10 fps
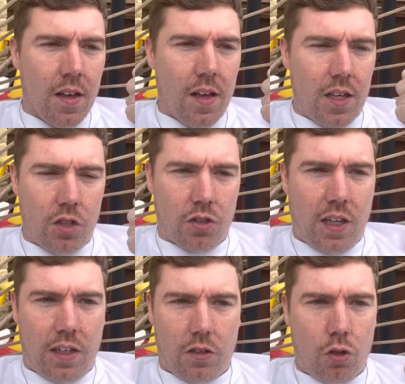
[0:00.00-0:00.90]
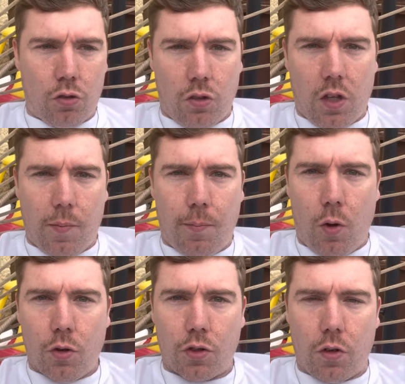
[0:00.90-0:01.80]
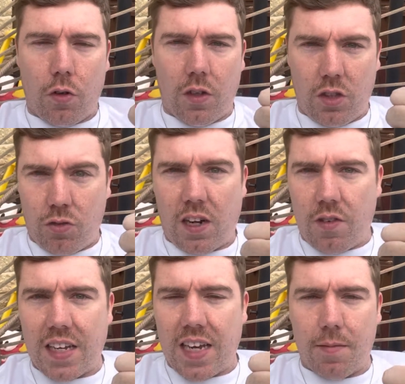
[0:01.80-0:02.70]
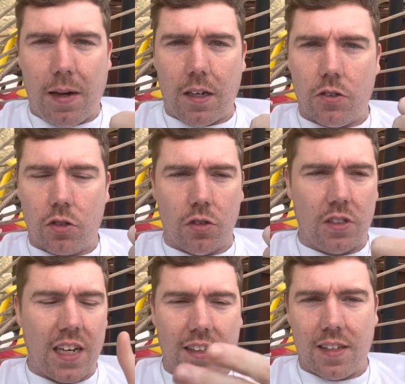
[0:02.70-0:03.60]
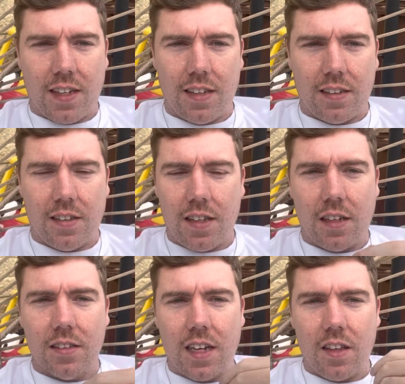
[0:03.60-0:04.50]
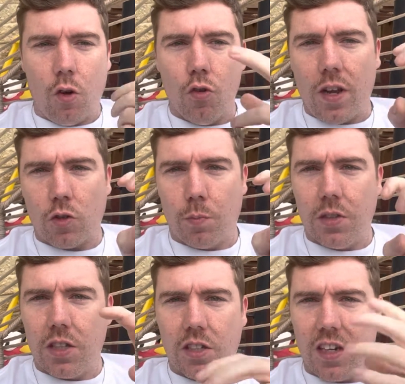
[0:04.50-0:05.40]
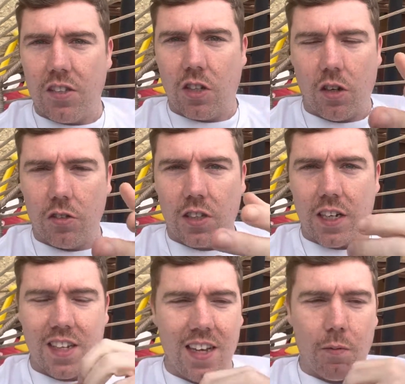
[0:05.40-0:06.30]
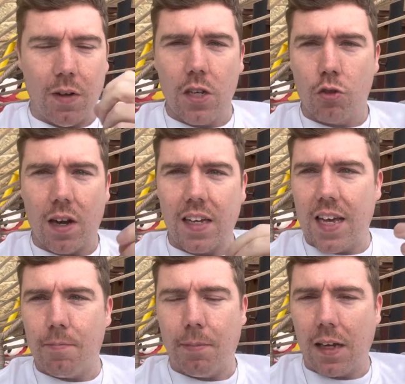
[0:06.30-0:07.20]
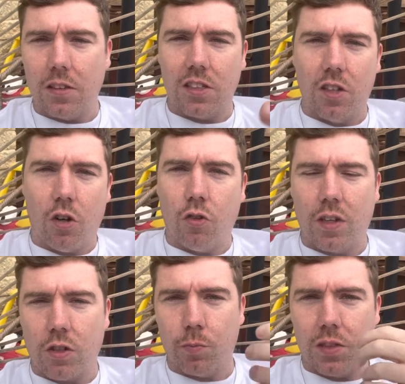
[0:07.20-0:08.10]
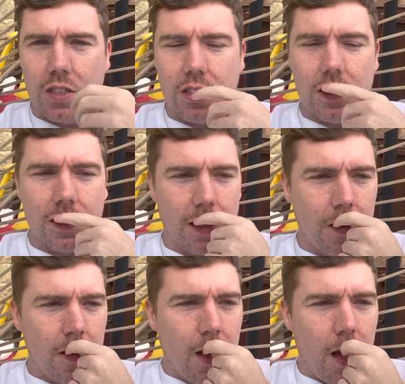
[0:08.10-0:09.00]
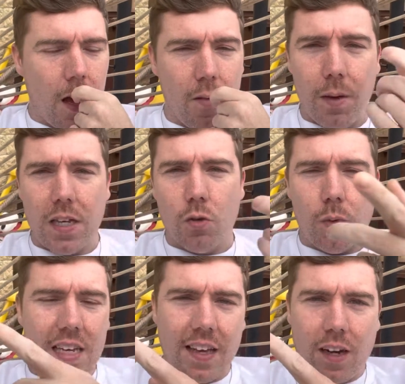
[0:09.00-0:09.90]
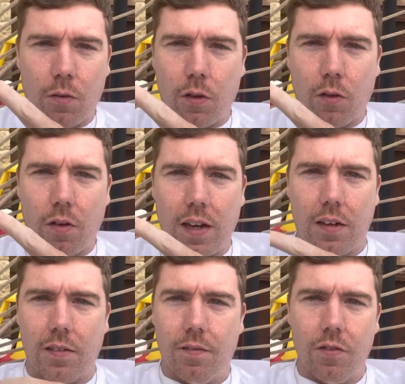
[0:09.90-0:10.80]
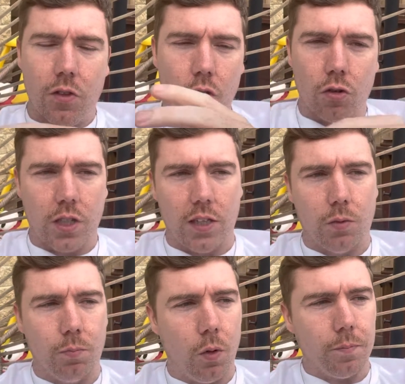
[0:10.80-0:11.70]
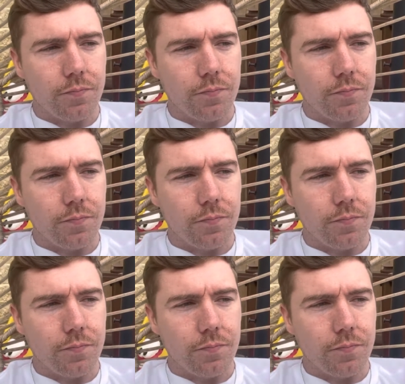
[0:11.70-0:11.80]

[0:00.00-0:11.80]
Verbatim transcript: he's just had a tussle or a push or he's trying to regain balance or take, take, you can take the unnatural position into context it, when you're trying to gain balance it's not an unnatural position is it uh, and b do we get that up the other end no chance but